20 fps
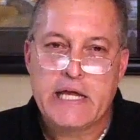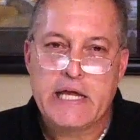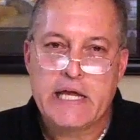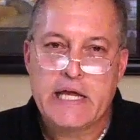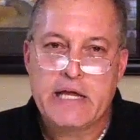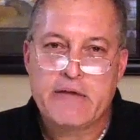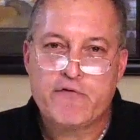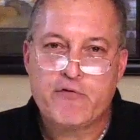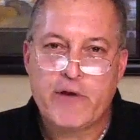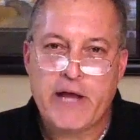
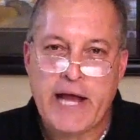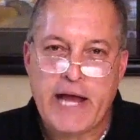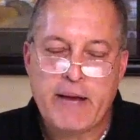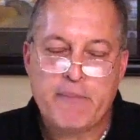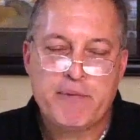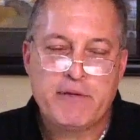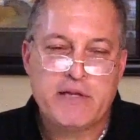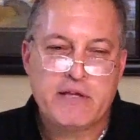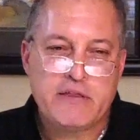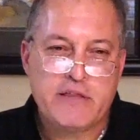if we
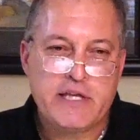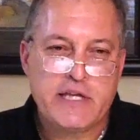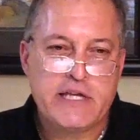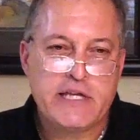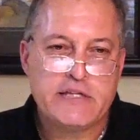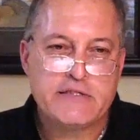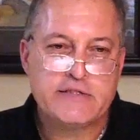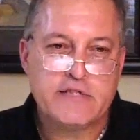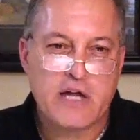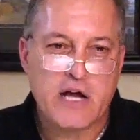happen to think
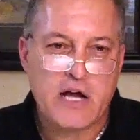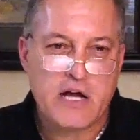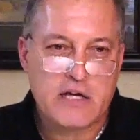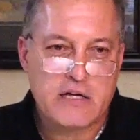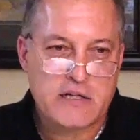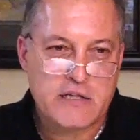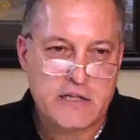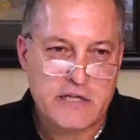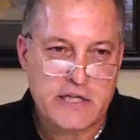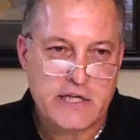he's
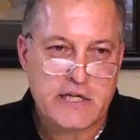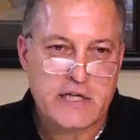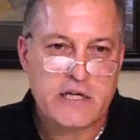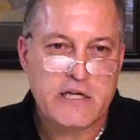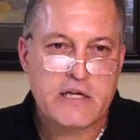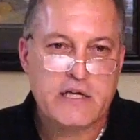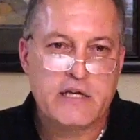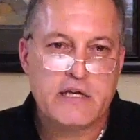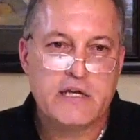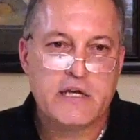ugly,
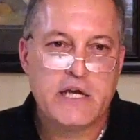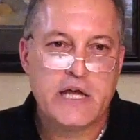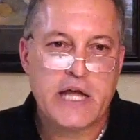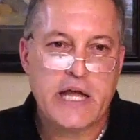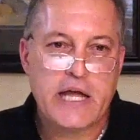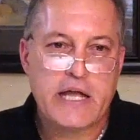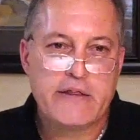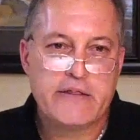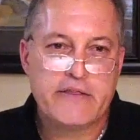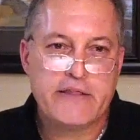
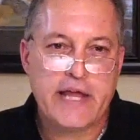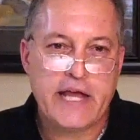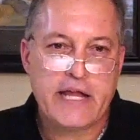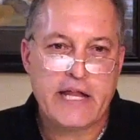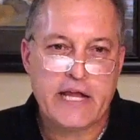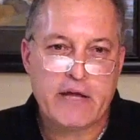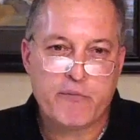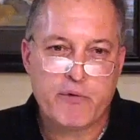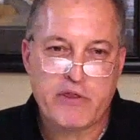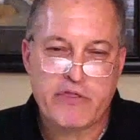then
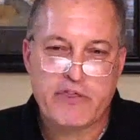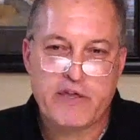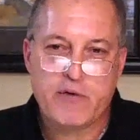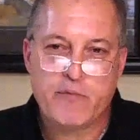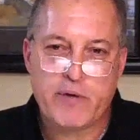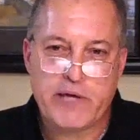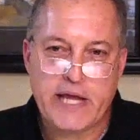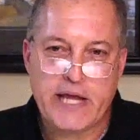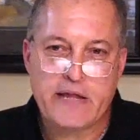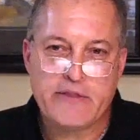and we think
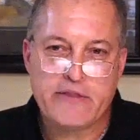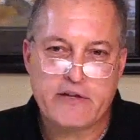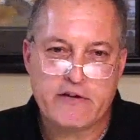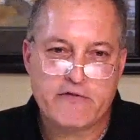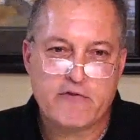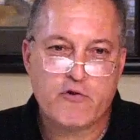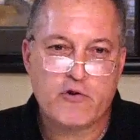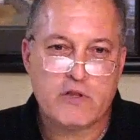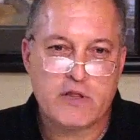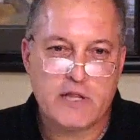we can't
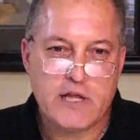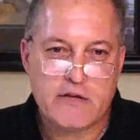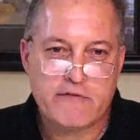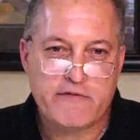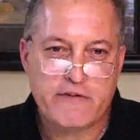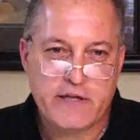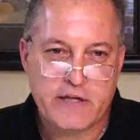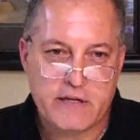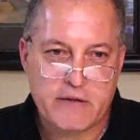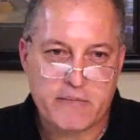therefore
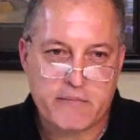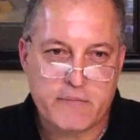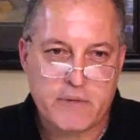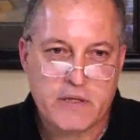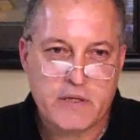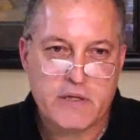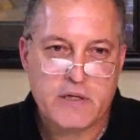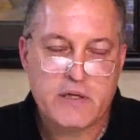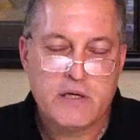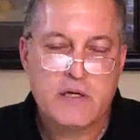love him,
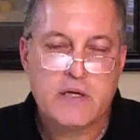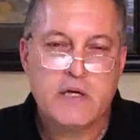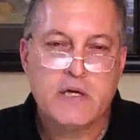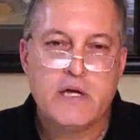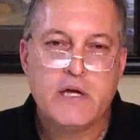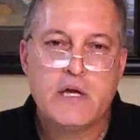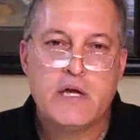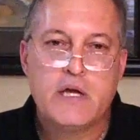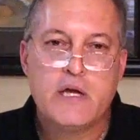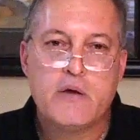
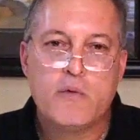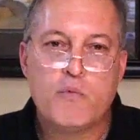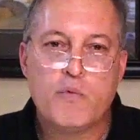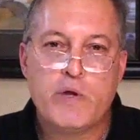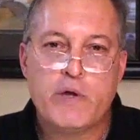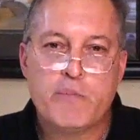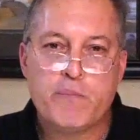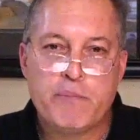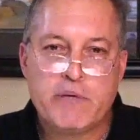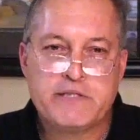
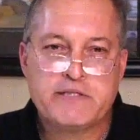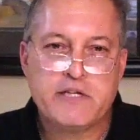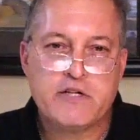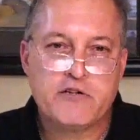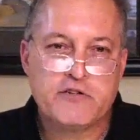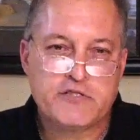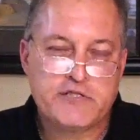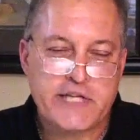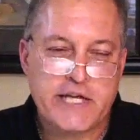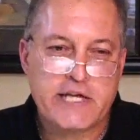we
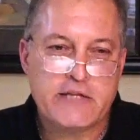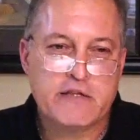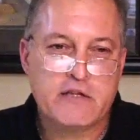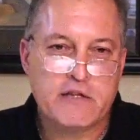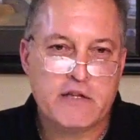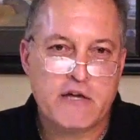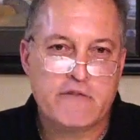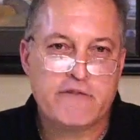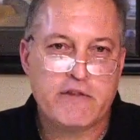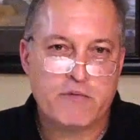misunderstand the
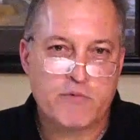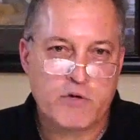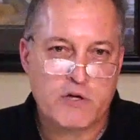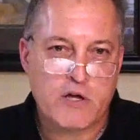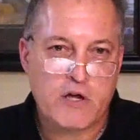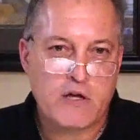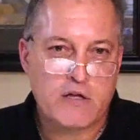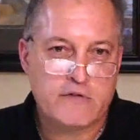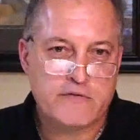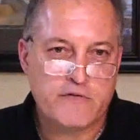love that we're
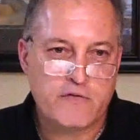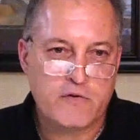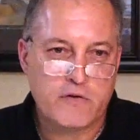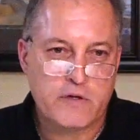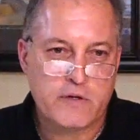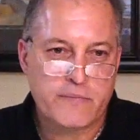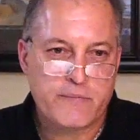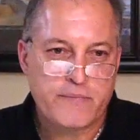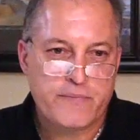called for.